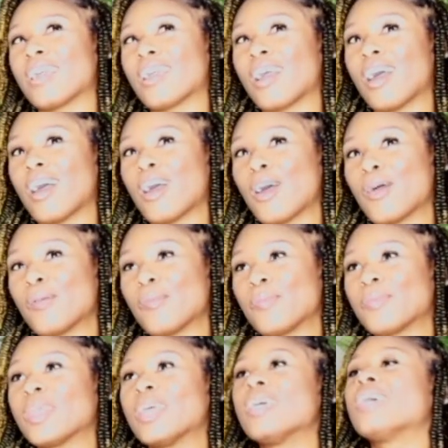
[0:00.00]
he who finds a
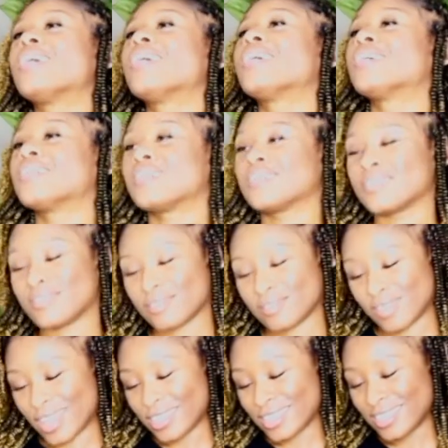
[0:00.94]
wife, is that
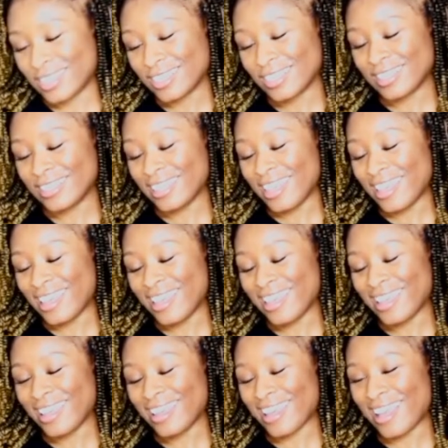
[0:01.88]
what it is? A good
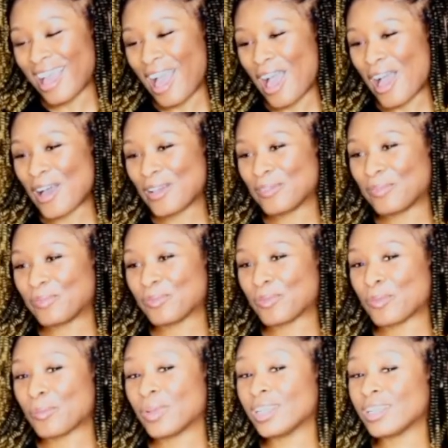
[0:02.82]
thing.
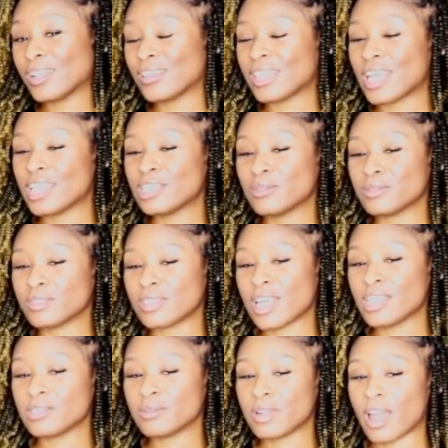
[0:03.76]
But no, that's
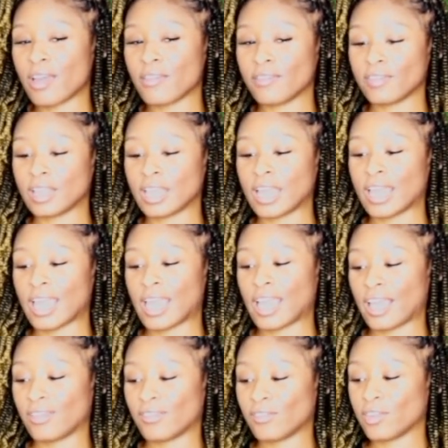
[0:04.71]
what I feel like
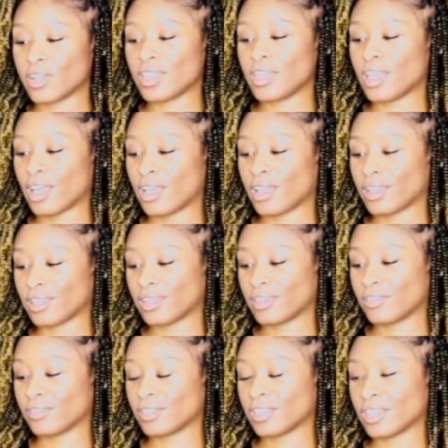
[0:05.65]
for
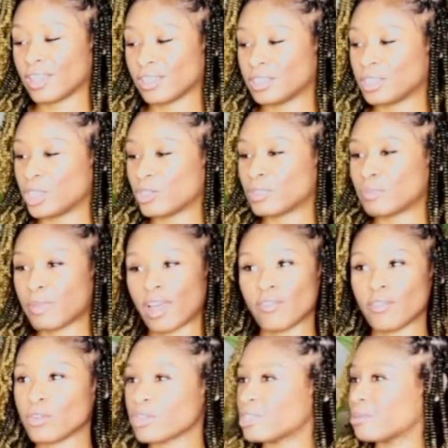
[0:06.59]
young adults. My
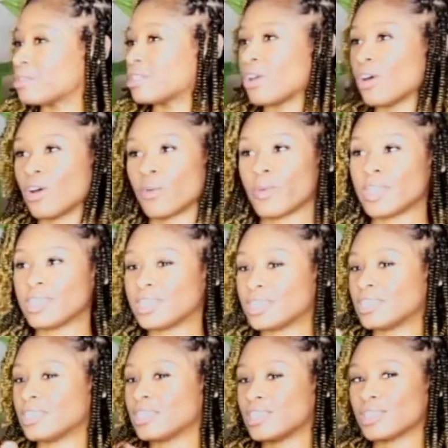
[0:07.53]
focus was always
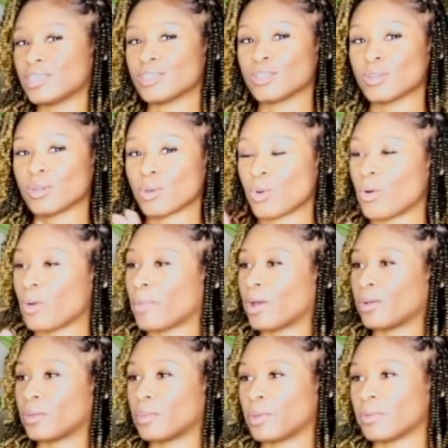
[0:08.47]
just who am I
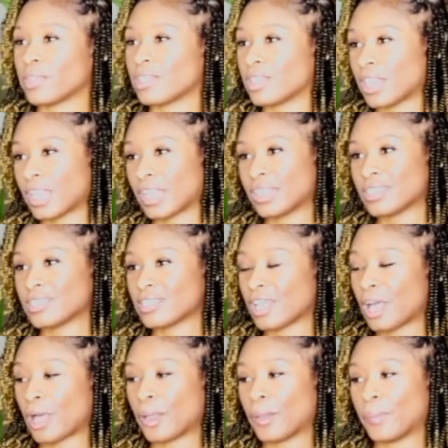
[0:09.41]
going to be with next,
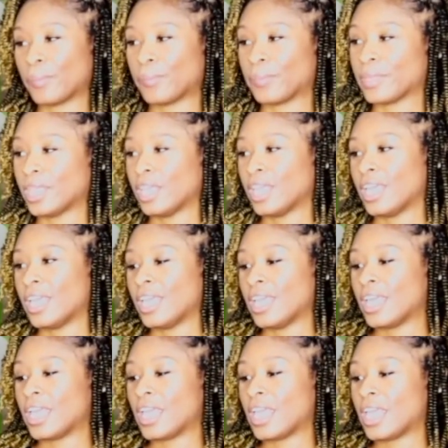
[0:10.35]

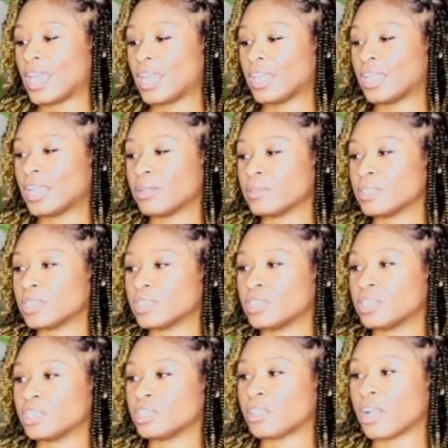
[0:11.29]
and it was a
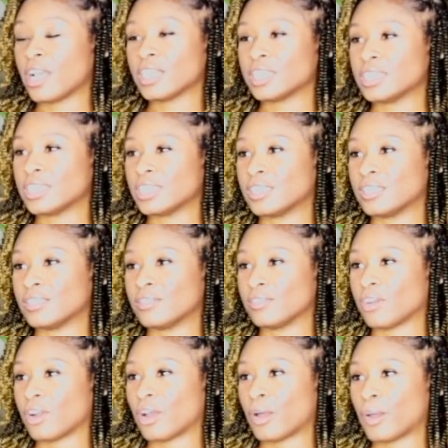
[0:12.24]
distraction
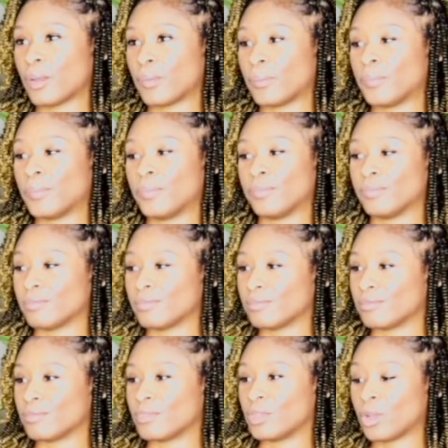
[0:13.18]
from
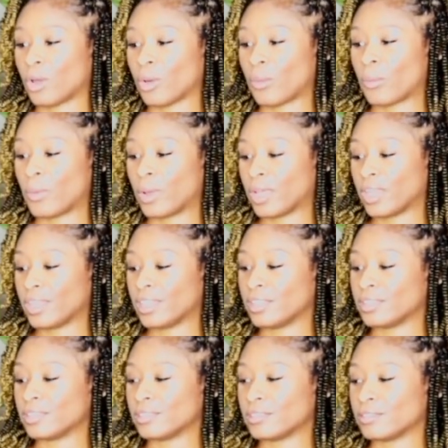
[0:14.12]

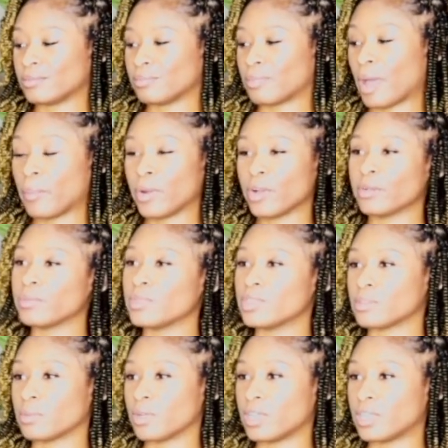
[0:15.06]
what my
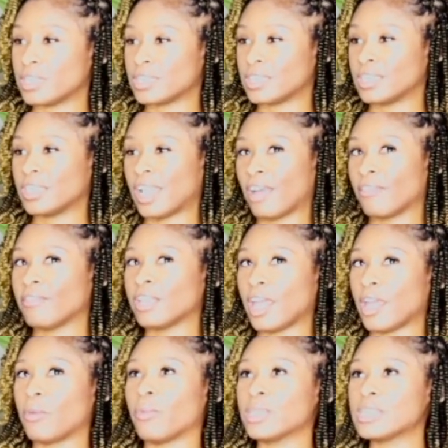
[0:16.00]
purpose was. And I feel
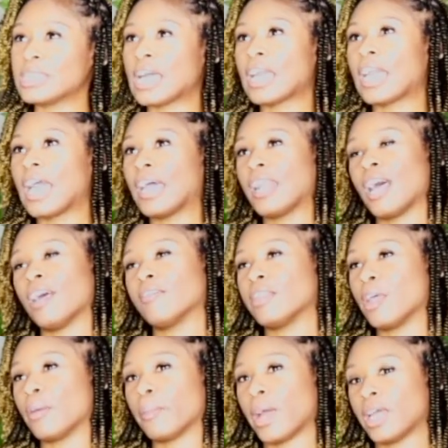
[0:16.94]
like once I got out
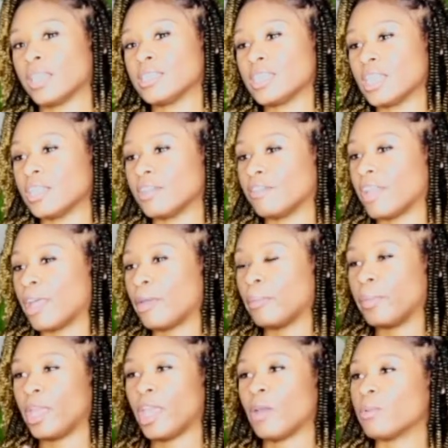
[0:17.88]
that mindset of
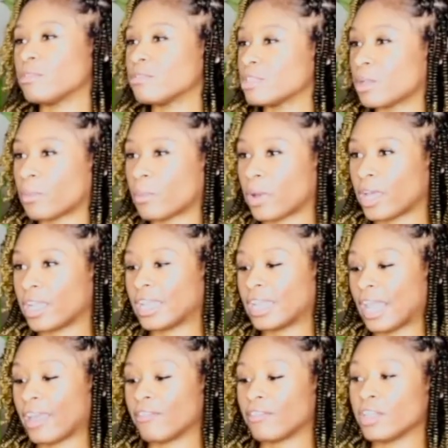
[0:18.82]
like being with someone and
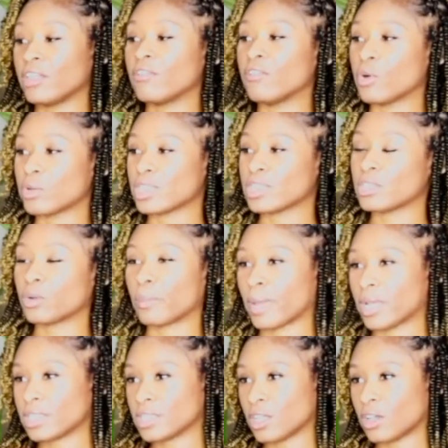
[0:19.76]
like really focusing on
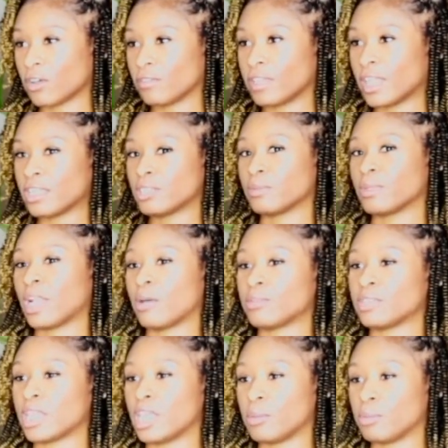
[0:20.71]
myself, that's when I
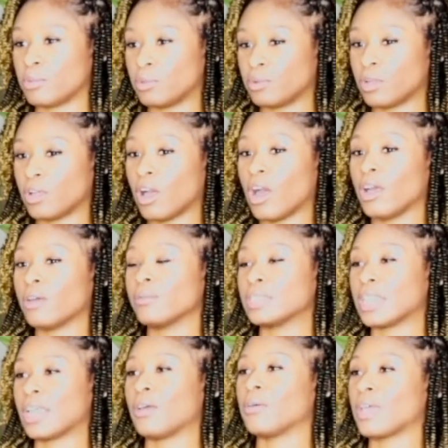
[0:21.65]
was able, God
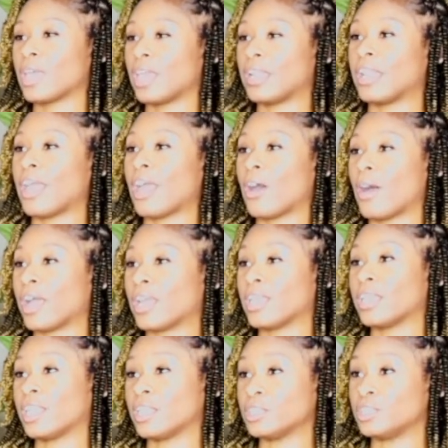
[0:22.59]
was like, okay, now I
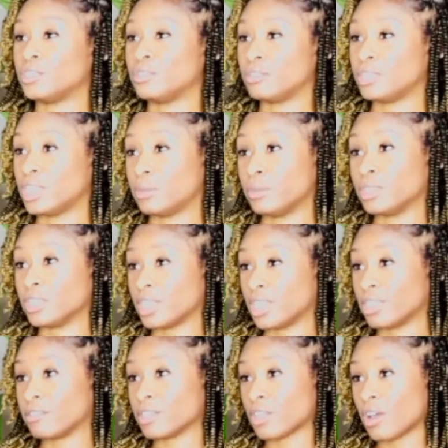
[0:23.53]
can let you see what your
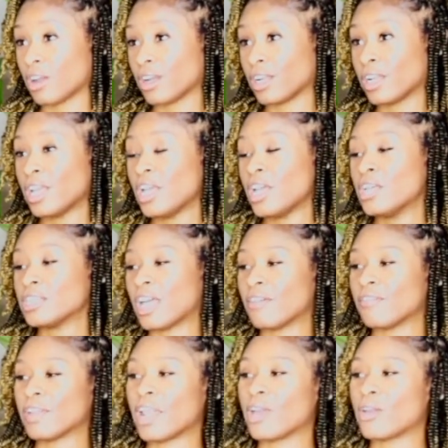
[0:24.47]
gifts are. So I
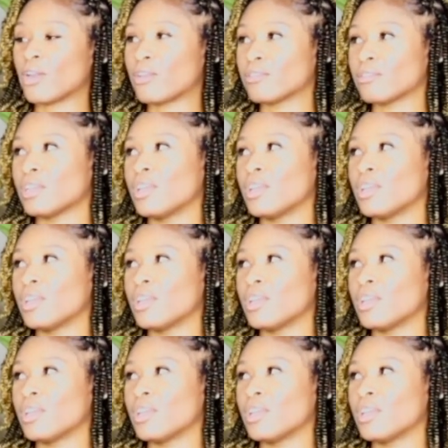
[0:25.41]
feel like,